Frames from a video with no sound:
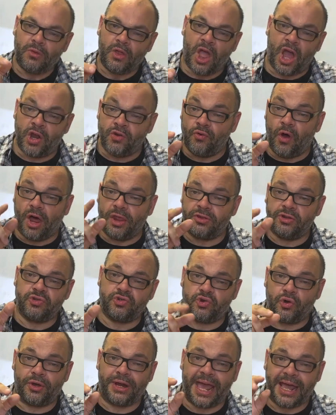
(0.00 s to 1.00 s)
And rather than
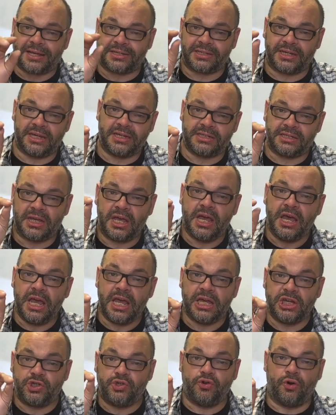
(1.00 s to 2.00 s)
drawing X's,
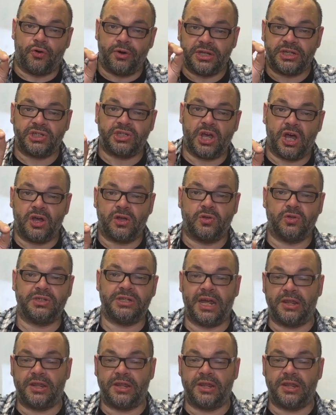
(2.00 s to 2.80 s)
he's drawing circles.